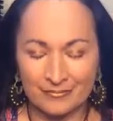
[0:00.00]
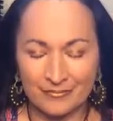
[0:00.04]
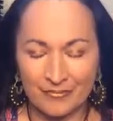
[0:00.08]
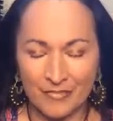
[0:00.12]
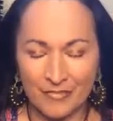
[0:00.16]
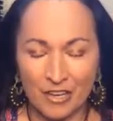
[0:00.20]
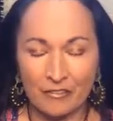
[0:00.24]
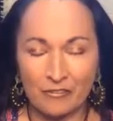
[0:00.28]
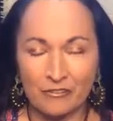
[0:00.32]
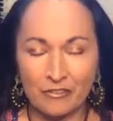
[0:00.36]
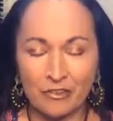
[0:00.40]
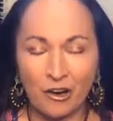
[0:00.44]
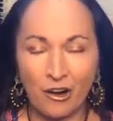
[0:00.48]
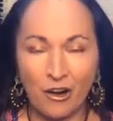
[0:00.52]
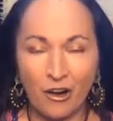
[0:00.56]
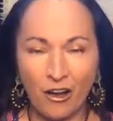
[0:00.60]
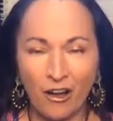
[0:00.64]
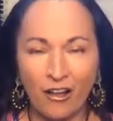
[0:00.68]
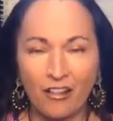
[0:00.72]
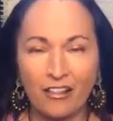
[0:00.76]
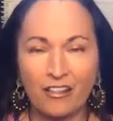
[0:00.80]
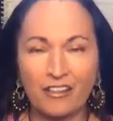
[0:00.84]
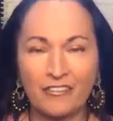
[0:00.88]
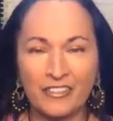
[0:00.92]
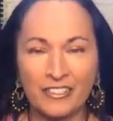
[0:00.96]
for
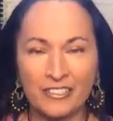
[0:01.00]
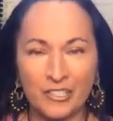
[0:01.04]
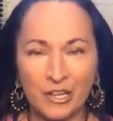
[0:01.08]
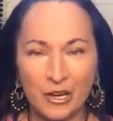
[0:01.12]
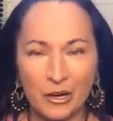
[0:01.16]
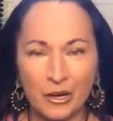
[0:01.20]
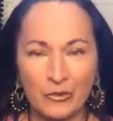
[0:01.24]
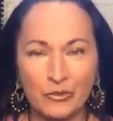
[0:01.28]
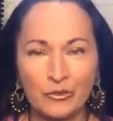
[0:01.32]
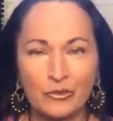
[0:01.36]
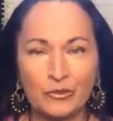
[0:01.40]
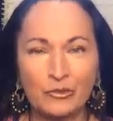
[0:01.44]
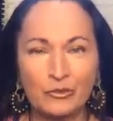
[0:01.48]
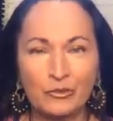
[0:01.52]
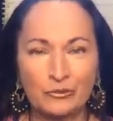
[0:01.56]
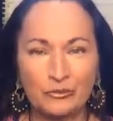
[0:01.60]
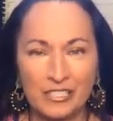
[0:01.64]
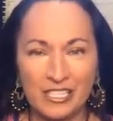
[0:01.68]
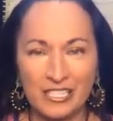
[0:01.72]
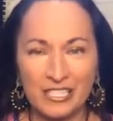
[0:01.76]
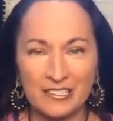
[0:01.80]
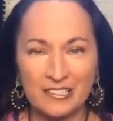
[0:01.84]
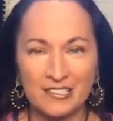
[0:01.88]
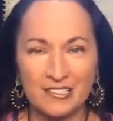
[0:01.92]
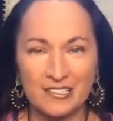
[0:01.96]
all of its own
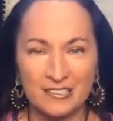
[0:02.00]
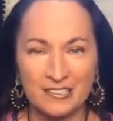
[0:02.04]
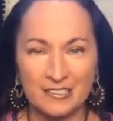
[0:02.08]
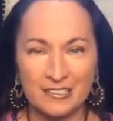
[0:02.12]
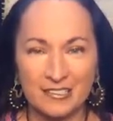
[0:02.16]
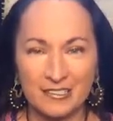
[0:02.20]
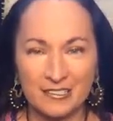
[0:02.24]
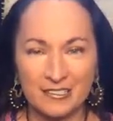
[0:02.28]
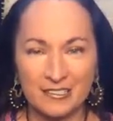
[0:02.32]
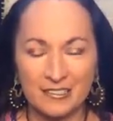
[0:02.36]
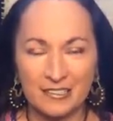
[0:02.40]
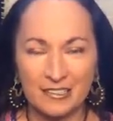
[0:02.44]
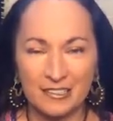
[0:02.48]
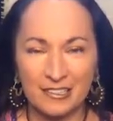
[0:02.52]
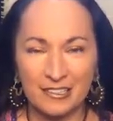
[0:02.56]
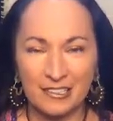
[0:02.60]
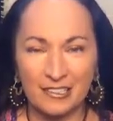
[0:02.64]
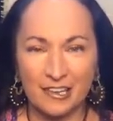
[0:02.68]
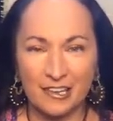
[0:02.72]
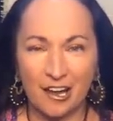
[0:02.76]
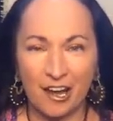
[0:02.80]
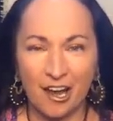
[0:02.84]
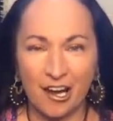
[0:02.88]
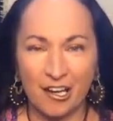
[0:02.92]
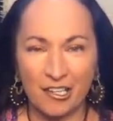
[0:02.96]
reasons,
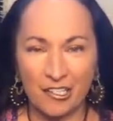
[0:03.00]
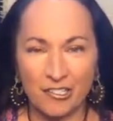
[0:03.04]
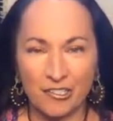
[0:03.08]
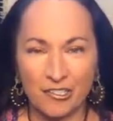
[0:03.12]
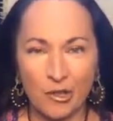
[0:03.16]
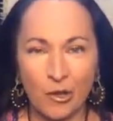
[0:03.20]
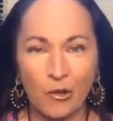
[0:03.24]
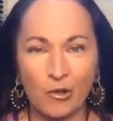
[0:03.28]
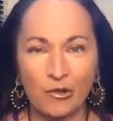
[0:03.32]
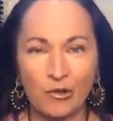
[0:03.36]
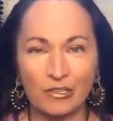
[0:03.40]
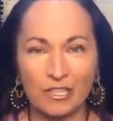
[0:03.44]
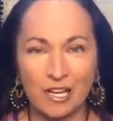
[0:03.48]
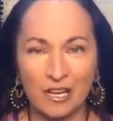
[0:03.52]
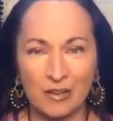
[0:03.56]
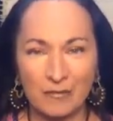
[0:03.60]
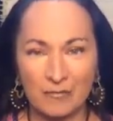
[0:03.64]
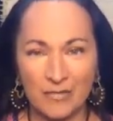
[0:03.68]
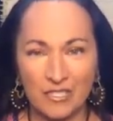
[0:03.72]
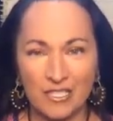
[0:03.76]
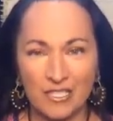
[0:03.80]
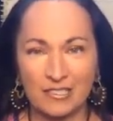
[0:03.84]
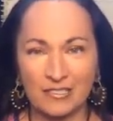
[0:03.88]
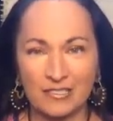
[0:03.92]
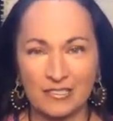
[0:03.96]
our soul comes
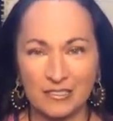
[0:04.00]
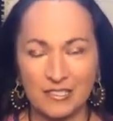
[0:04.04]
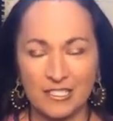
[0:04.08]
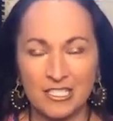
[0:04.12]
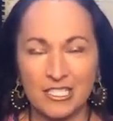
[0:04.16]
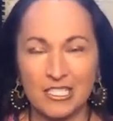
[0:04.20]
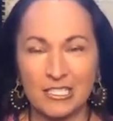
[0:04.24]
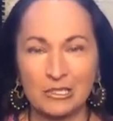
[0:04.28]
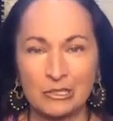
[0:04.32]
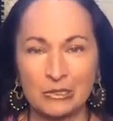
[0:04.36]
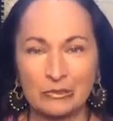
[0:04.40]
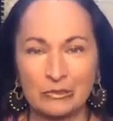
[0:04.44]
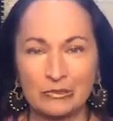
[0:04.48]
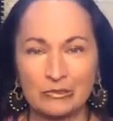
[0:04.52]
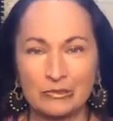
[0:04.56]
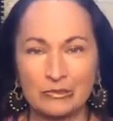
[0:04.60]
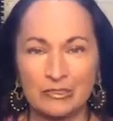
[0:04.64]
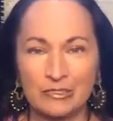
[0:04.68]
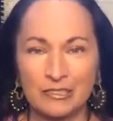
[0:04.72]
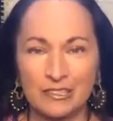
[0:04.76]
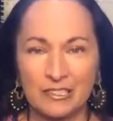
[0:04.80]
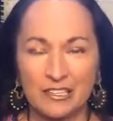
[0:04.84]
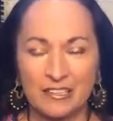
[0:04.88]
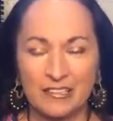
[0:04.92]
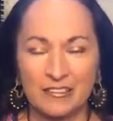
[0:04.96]
into
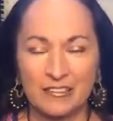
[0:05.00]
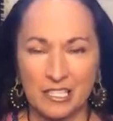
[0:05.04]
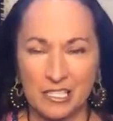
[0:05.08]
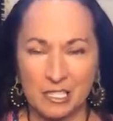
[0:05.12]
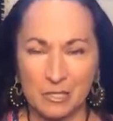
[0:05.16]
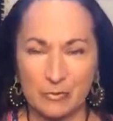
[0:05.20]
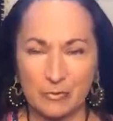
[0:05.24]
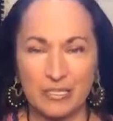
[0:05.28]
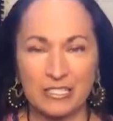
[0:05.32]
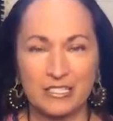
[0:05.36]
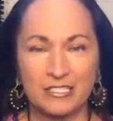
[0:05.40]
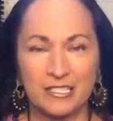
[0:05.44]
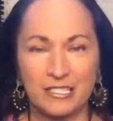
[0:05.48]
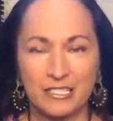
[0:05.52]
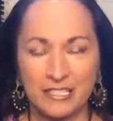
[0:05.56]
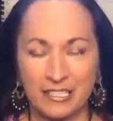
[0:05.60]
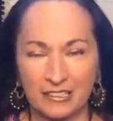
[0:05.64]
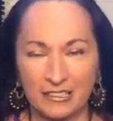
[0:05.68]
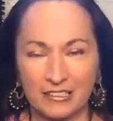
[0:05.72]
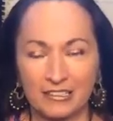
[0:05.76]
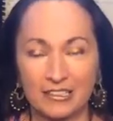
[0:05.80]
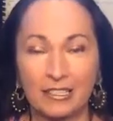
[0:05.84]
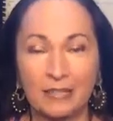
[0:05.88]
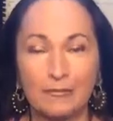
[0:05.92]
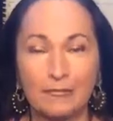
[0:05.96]
this
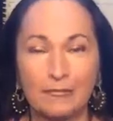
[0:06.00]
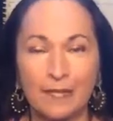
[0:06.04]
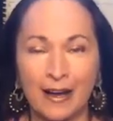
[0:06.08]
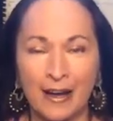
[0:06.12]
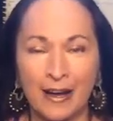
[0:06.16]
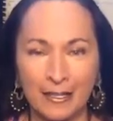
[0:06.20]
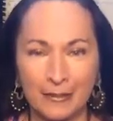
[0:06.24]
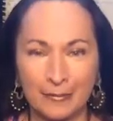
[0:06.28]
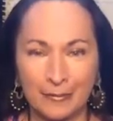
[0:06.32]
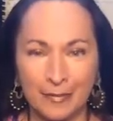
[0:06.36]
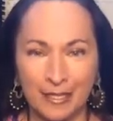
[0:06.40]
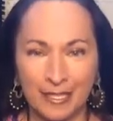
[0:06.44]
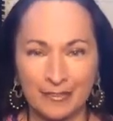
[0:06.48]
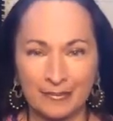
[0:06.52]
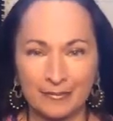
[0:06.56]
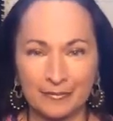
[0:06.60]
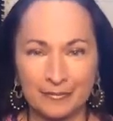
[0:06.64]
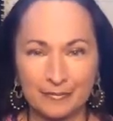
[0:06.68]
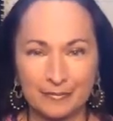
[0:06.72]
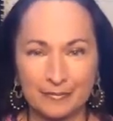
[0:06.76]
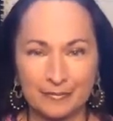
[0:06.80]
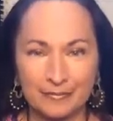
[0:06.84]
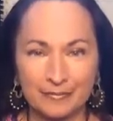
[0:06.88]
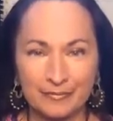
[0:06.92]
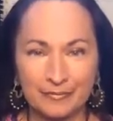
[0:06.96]
particular embodiment.
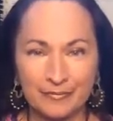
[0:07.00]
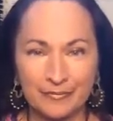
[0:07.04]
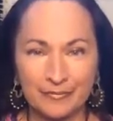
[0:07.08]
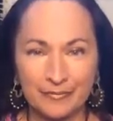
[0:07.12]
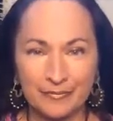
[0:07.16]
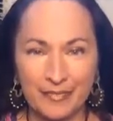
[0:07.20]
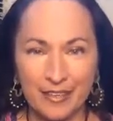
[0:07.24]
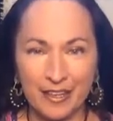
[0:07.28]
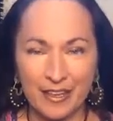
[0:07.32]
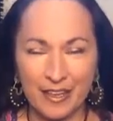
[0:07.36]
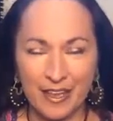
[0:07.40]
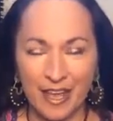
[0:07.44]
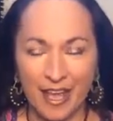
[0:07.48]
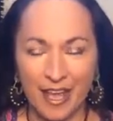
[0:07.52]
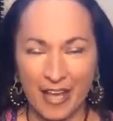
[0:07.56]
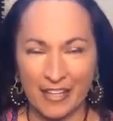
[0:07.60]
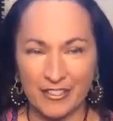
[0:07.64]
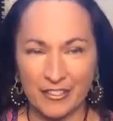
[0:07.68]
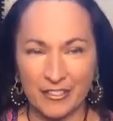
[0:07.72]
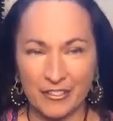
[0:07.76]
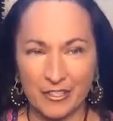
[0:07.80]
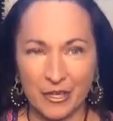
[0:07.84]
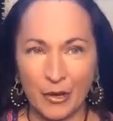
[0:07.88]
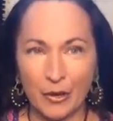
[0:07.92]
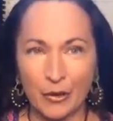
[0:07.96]

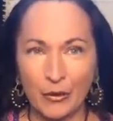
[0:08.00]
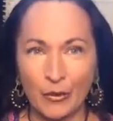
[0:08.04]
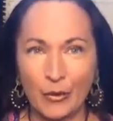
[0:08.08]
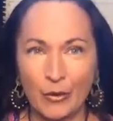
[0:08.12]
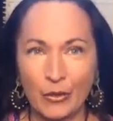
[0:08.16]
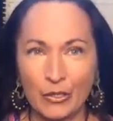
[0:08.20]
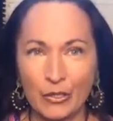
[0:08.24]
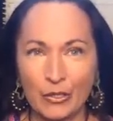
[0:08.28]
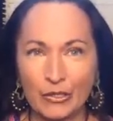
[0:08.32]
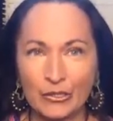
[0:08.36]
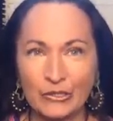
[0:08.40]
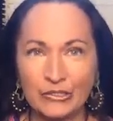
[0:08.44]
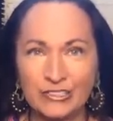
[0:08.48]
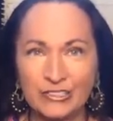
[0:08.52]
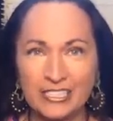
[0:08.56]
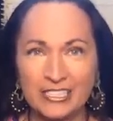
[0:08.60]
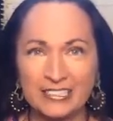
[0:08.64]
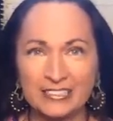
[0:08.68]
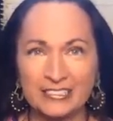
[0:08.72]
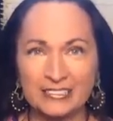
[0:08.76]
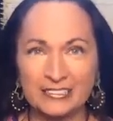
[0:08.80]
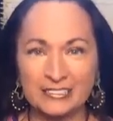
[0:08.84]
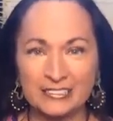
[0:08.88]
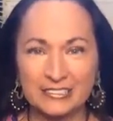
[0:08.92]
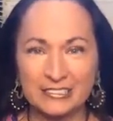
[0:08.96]
So
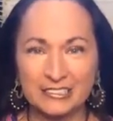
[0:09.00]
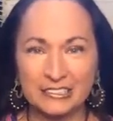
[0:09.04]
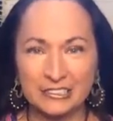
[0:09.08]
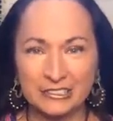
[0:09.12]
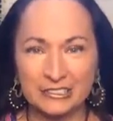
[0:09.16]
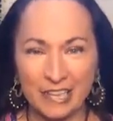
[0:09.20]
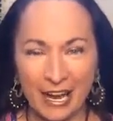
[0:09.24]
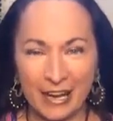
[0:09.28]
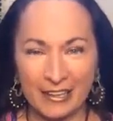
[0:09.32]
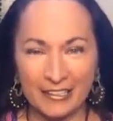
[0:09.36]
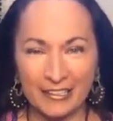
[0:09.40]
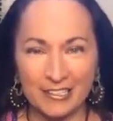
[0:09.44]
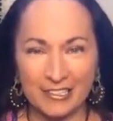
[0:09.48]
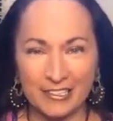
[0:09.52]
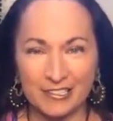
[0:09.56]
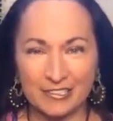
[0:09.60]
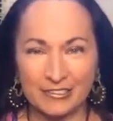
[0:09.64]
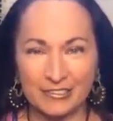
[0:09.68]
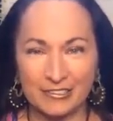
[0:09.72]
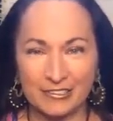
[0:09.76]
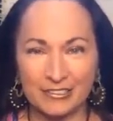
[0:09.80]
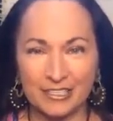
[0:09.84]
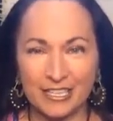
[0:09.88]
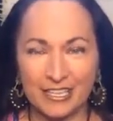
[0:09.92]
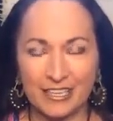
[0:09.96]
holding
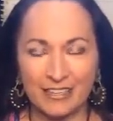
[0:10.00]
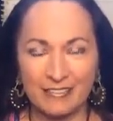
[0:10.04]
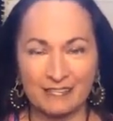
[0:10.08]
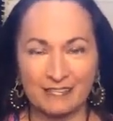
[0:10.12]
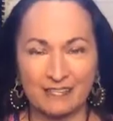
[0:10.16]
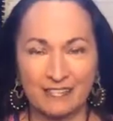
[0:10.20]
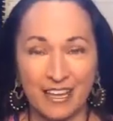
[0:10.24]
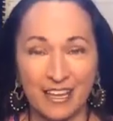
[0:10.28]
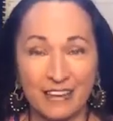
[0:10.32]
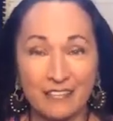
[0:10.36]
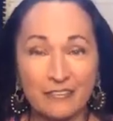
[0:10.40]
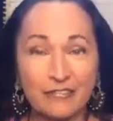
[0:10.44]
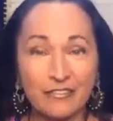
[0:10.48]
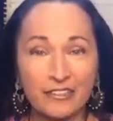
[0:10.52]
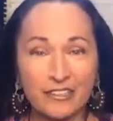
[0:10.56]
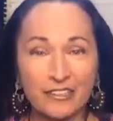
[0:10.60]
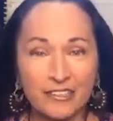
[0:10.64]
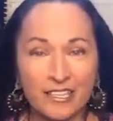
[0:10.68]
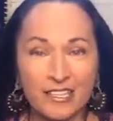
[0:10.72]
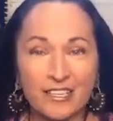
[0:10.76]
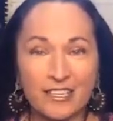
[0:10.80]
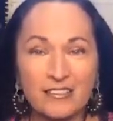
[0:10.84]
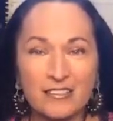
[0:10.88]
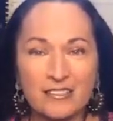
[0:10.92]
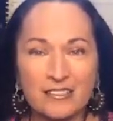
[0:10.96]
gratitude and
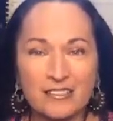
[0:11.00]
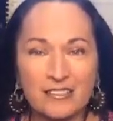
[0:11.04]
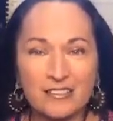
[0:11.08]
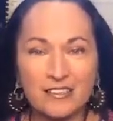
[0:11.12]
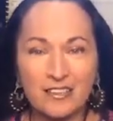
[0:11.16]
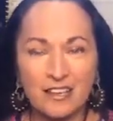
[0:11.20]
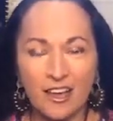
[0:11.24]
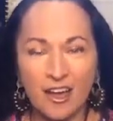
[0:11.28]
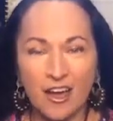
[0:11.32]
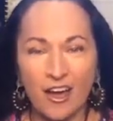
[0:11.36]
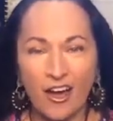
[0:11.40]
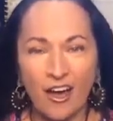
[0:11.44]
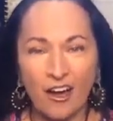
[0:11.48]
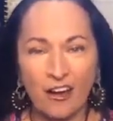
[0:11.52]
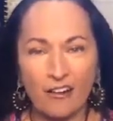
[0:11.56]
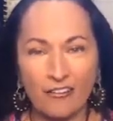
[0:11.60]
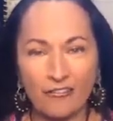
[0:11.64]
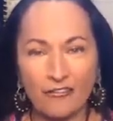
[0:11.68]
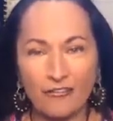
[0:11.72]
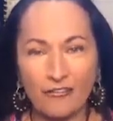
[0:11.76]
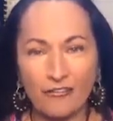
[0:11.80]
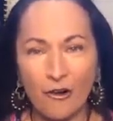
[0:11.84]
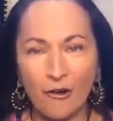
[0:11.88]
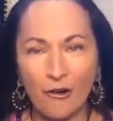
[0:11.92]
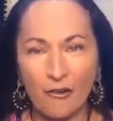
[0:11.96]
thankfulness
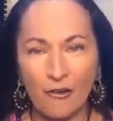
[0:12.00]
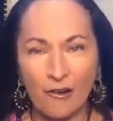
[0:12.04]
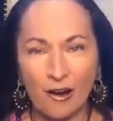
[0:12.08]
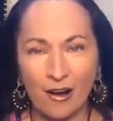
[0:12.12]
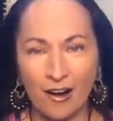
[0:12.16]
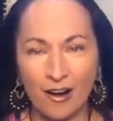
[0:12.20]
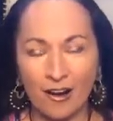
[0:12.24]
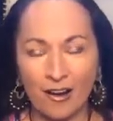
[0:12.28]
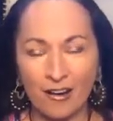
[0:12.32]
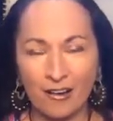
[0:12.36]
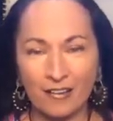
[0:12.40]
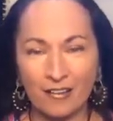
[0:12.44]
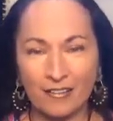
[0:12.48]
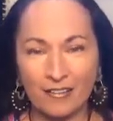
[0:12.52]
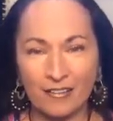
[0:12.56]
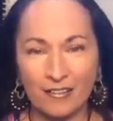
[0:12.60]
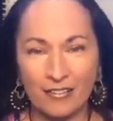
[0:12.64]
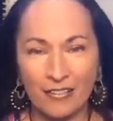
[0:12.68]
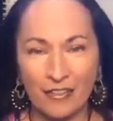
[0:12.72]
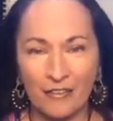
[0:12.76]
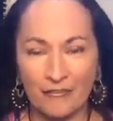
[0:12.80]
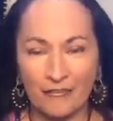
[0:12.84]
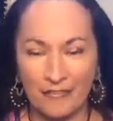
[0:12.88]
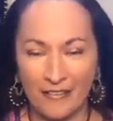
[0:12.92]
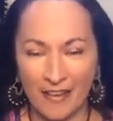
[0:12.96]
for
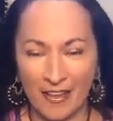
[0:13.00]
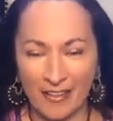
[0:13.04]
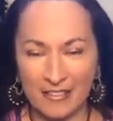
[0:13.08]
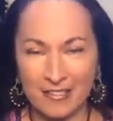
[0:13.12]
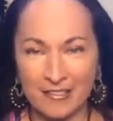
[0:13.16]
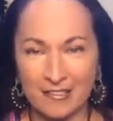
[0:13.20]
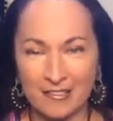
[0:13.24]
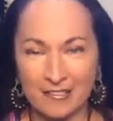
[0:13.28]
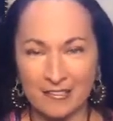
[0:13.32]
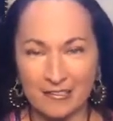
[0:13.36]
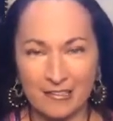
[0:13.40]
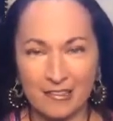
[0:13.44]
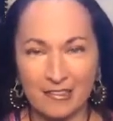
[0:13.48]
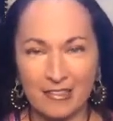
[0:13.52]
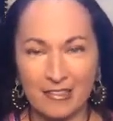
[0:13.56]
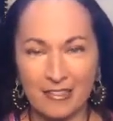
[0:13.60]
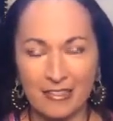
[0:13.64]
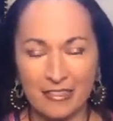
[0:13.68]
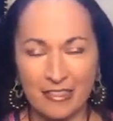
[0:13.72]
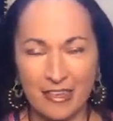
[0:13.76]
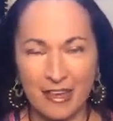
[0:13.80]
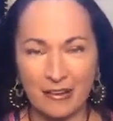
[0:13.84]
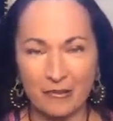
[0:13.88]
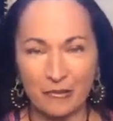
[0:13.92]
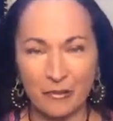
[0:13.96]
the vessel
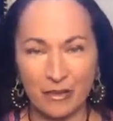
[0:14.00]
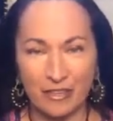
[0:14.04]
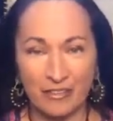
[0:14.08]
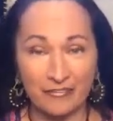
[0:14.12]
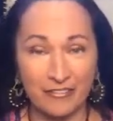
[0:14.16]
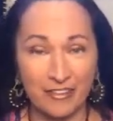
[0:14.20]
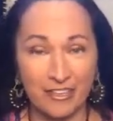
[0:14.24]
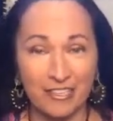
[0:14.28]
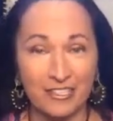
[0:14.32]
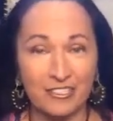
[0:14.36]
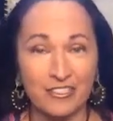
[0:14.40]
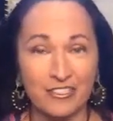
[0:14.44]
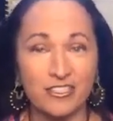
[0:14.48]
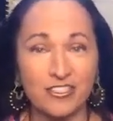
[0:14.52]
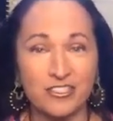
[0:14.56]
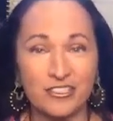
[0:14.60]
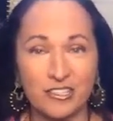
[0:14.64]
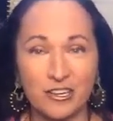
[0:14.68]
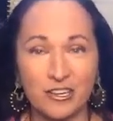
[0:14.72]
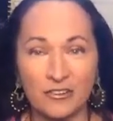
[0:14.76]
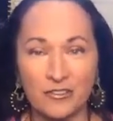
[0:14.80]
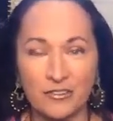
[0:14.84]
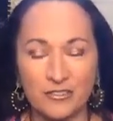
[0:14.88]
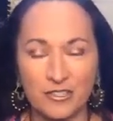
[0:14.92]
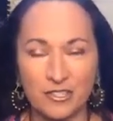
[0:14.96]
that we've each
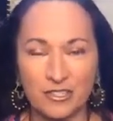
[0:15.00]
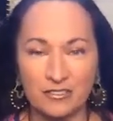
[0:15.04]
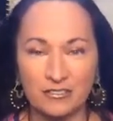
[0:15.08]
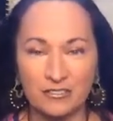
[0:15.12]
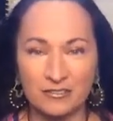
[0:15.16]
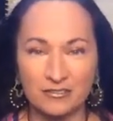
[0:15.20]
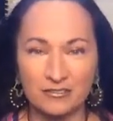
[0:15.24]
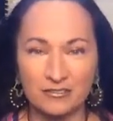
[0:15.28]
chosen